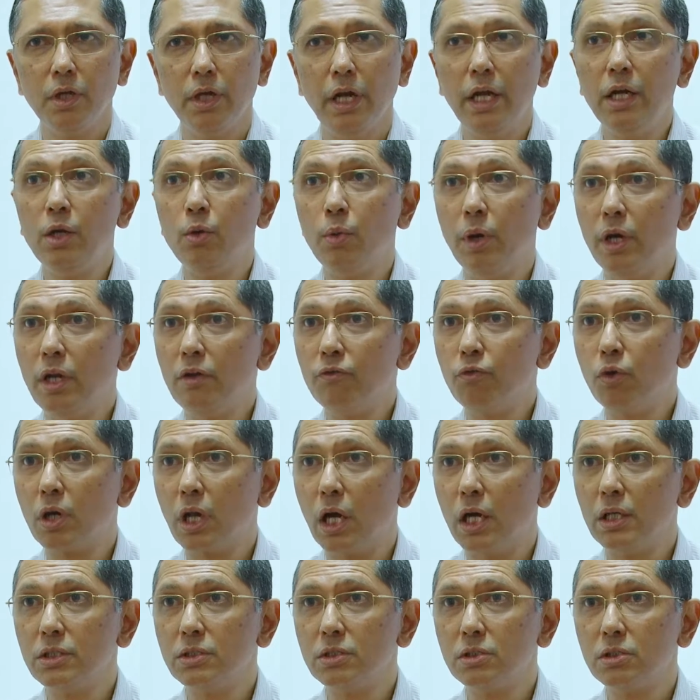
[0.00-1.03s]
In 24
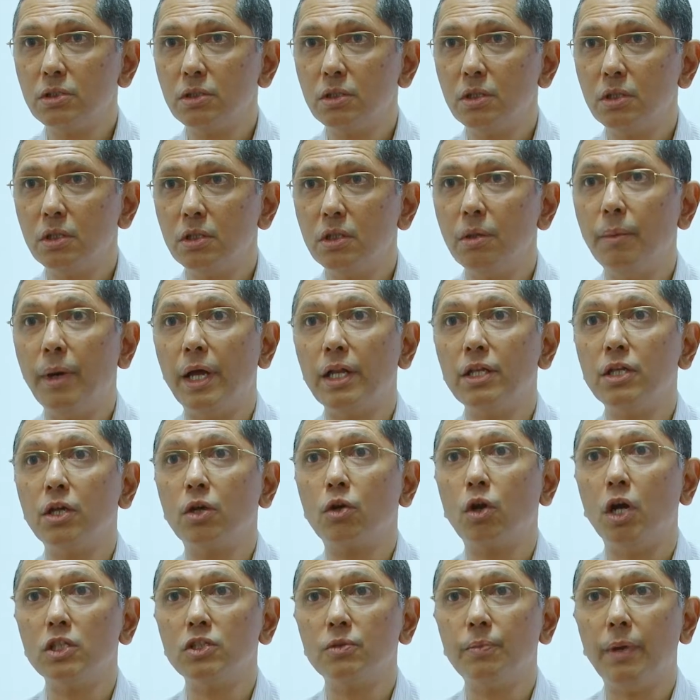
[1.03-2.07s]
hours, the manager
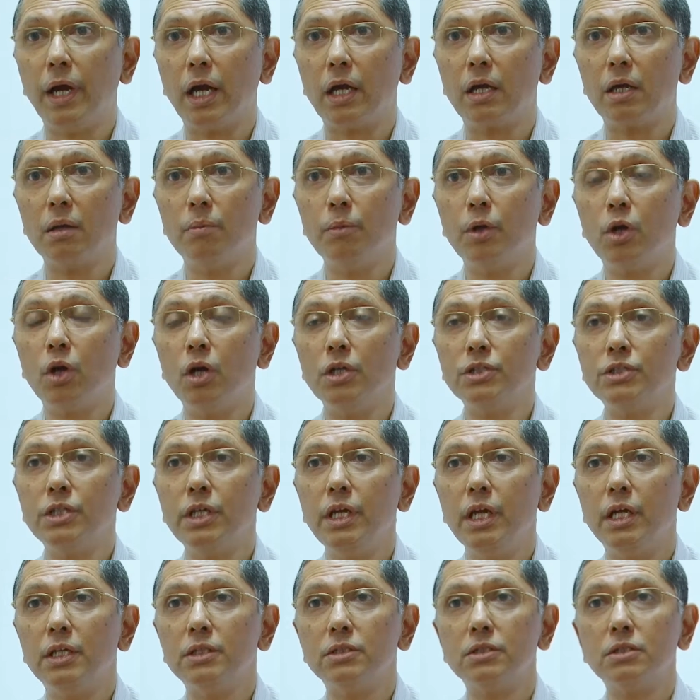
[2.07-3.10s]
calls back because he
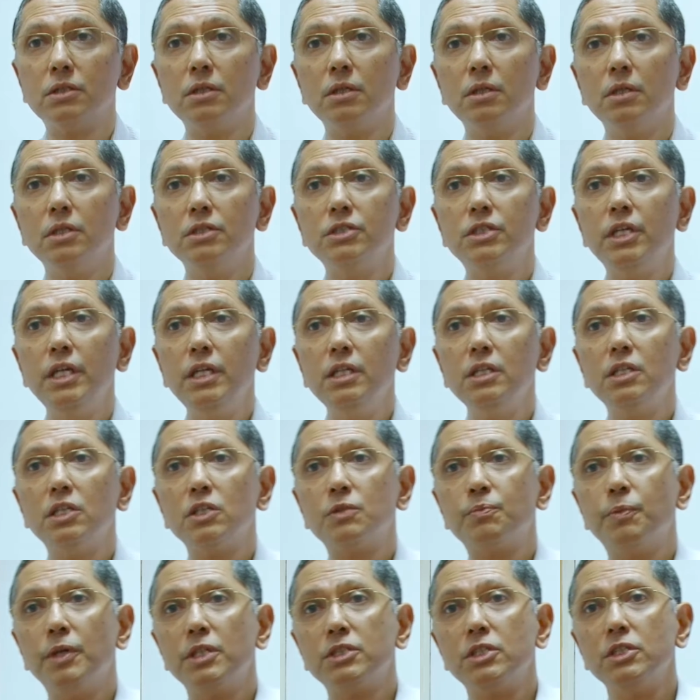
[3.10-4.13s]
has seen this
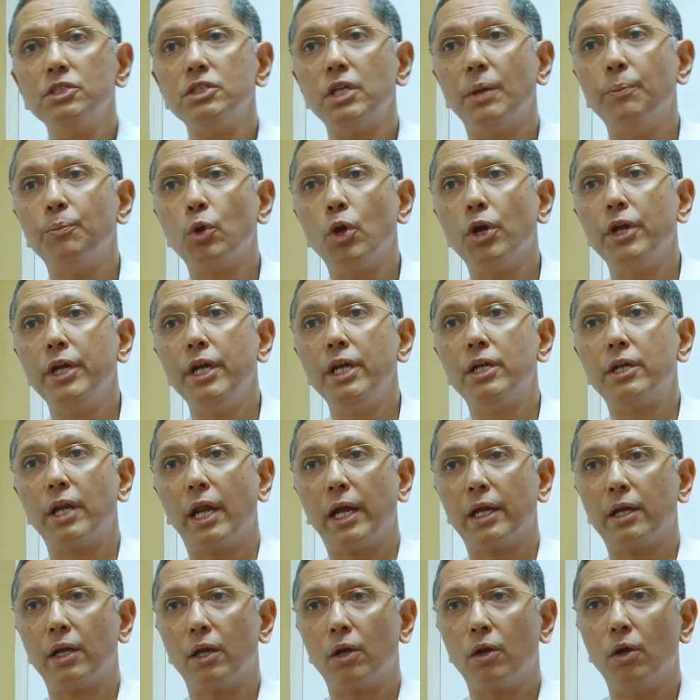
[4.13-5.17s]
person's employee
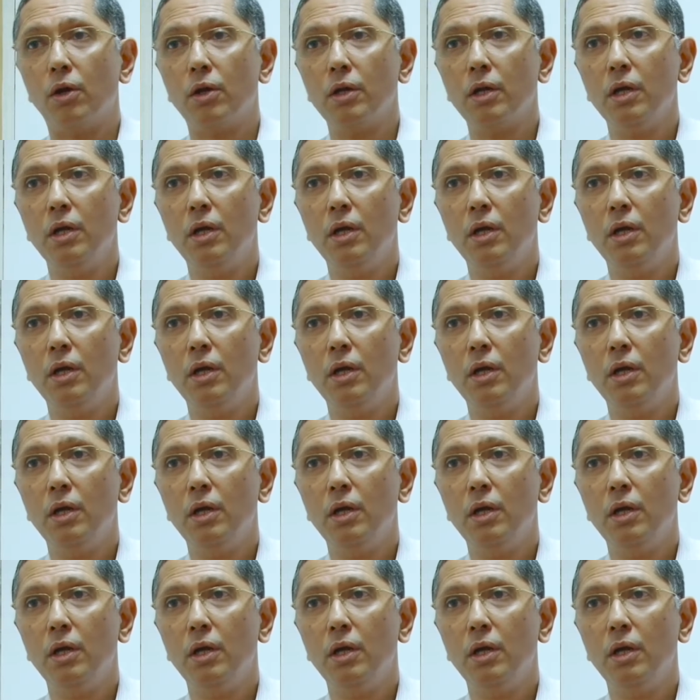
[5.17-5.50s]
track record,